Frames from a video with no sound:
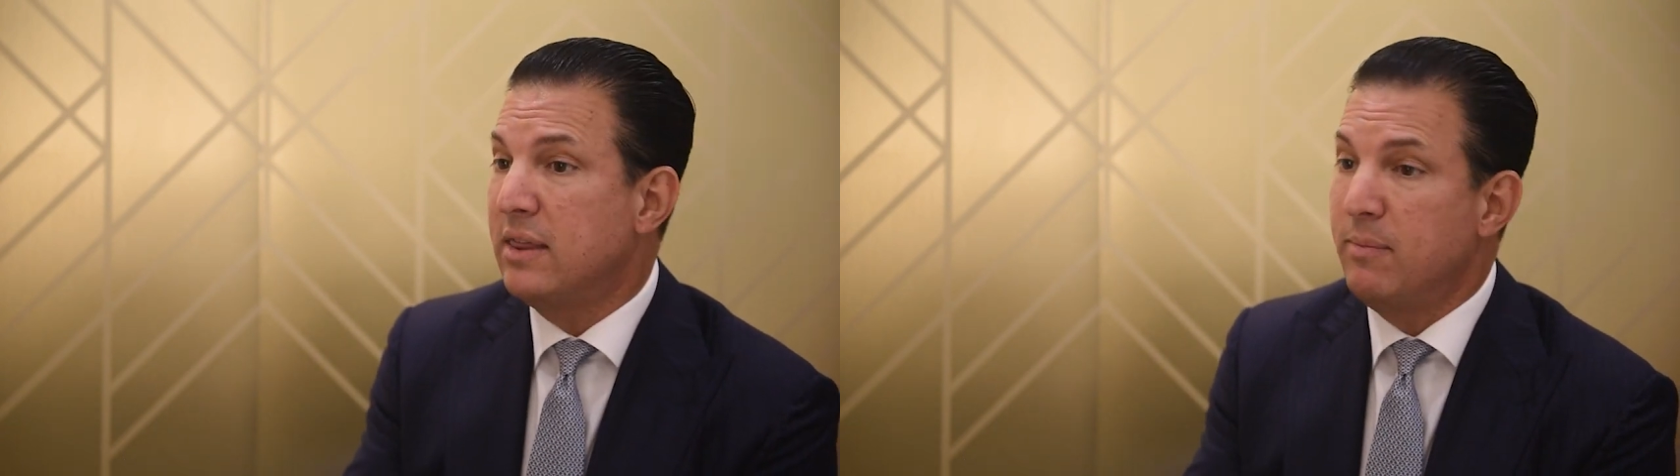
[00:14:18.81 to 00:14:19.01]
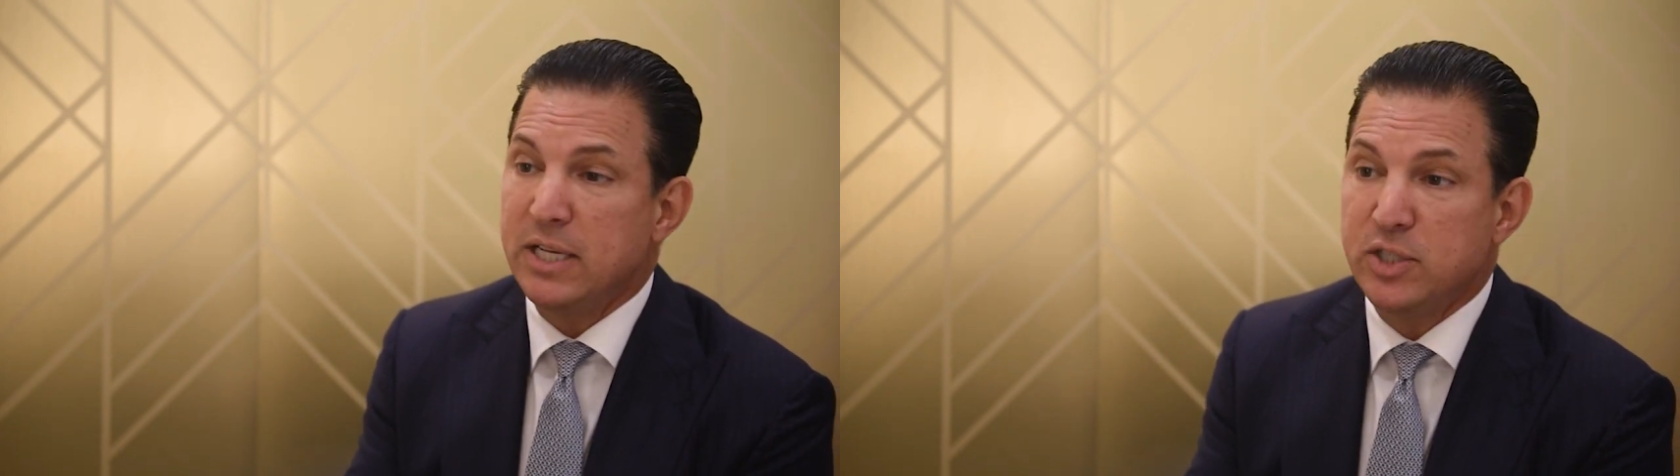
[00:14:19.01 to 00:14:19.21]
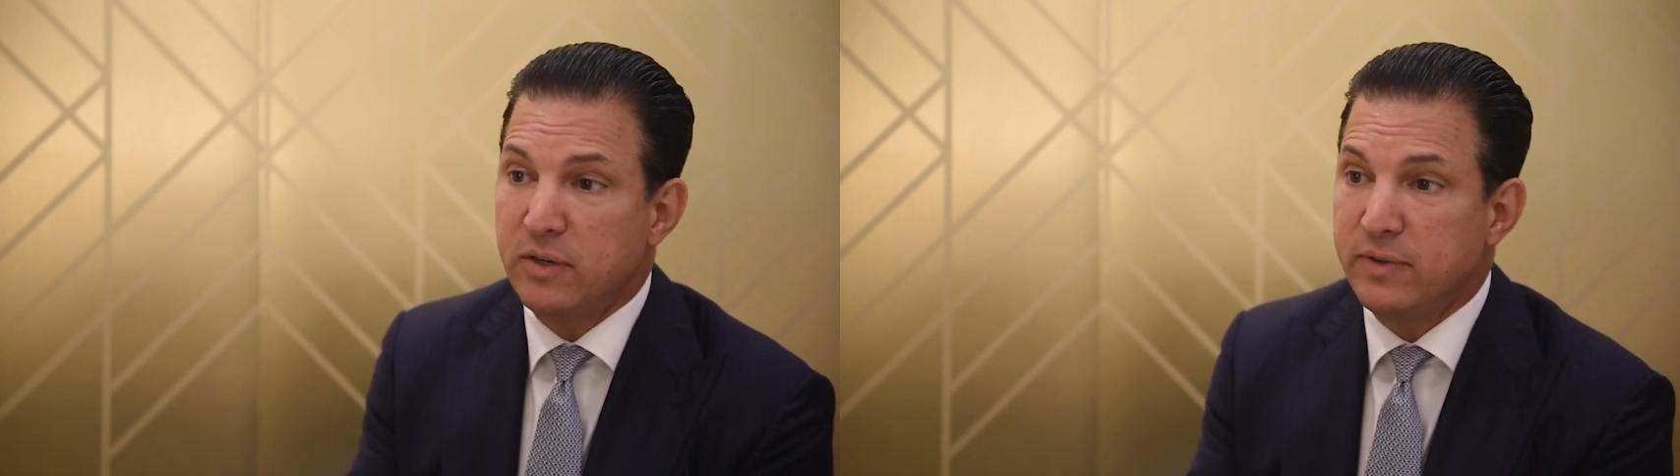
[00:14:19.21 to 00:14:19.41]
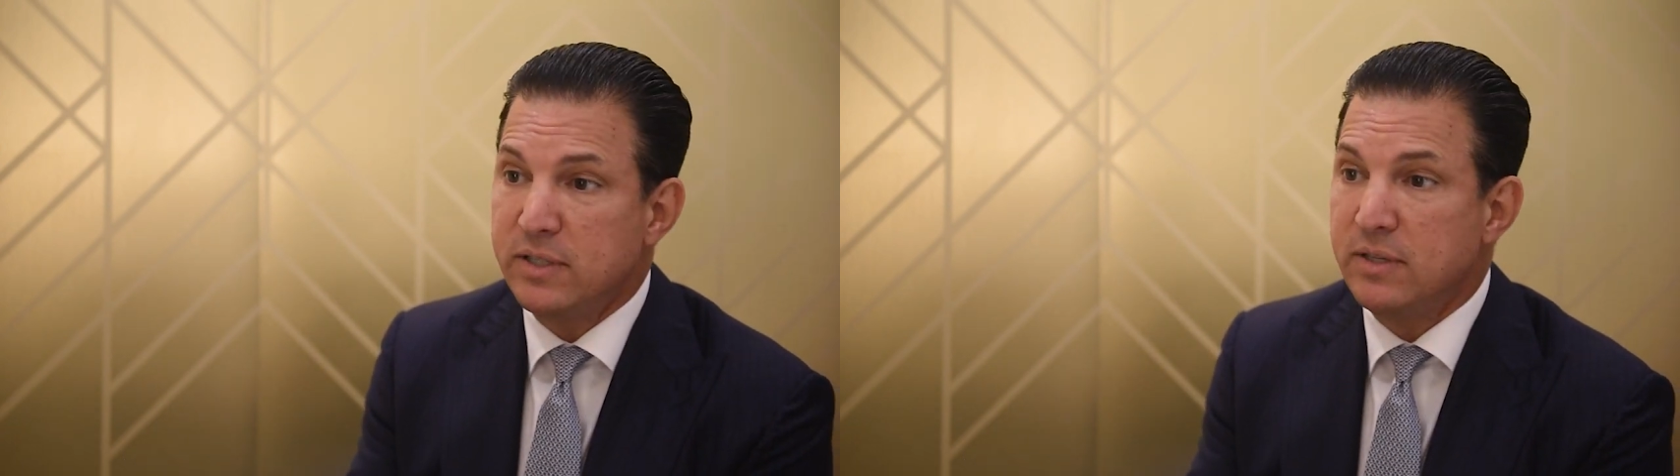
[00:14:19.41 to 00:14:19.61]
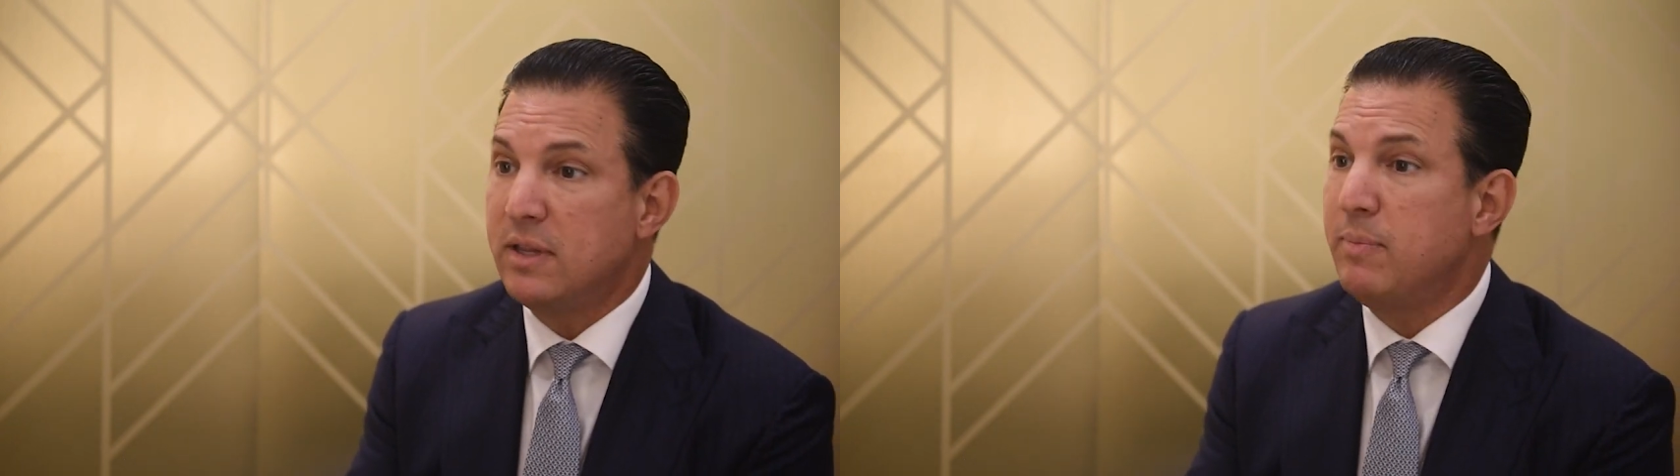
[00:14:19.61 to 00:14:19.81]
the best service,
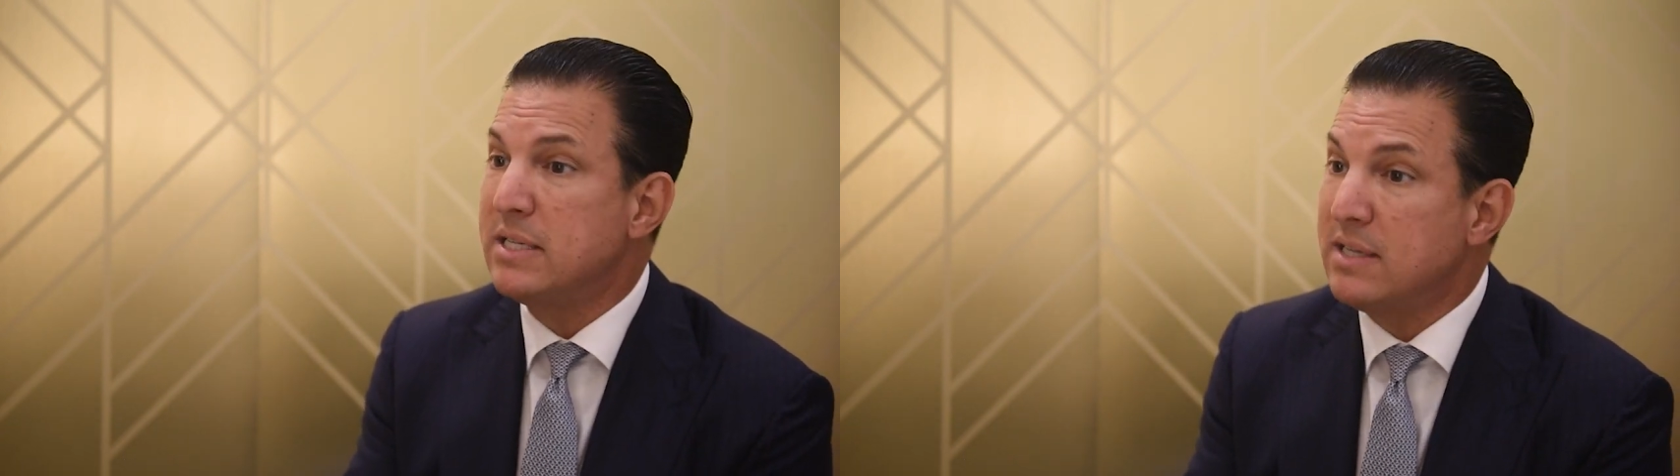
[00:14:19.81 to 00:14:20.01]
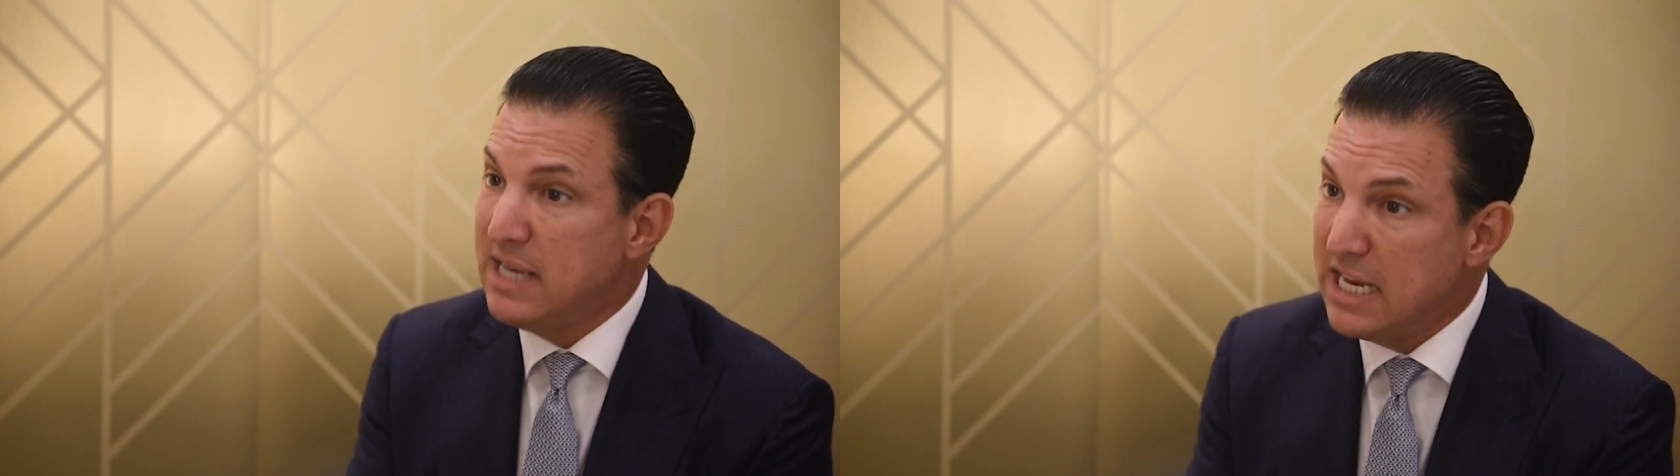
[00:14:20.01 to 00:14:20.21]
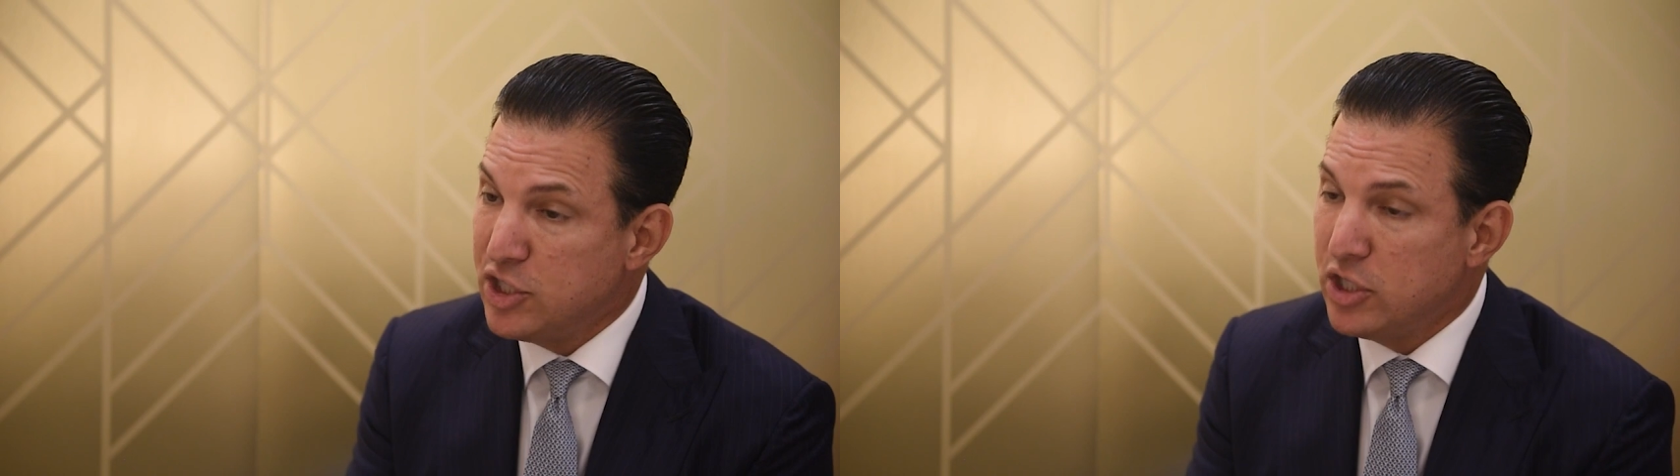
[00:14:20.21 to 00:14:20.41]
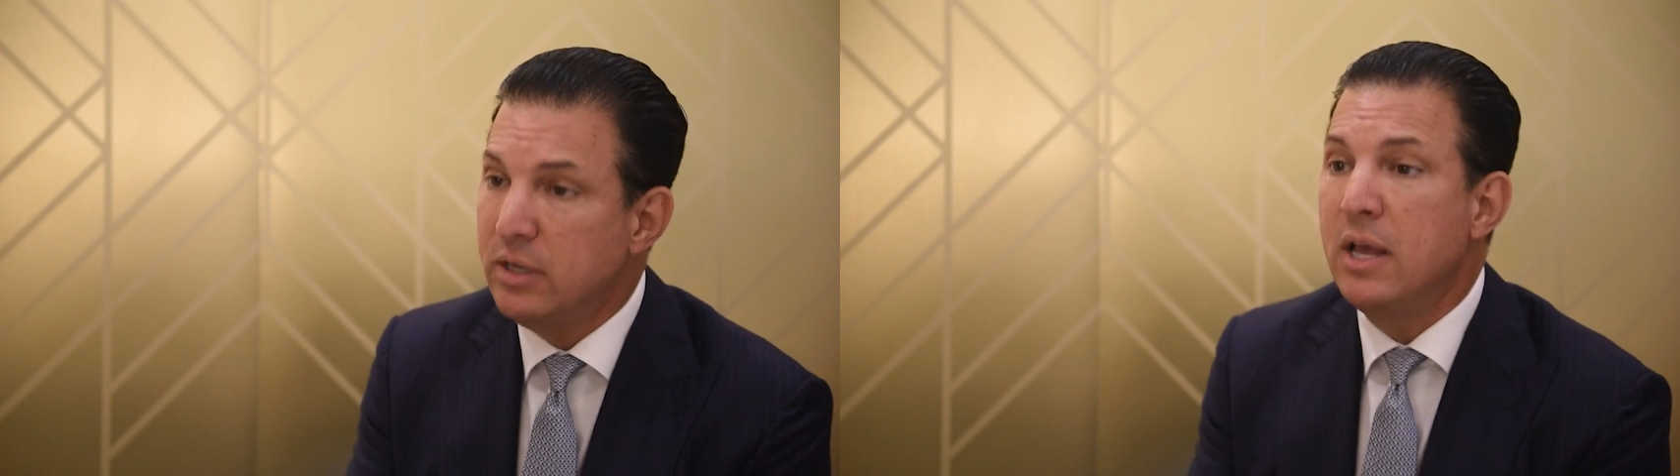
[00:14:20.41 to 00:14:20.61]
the best attention,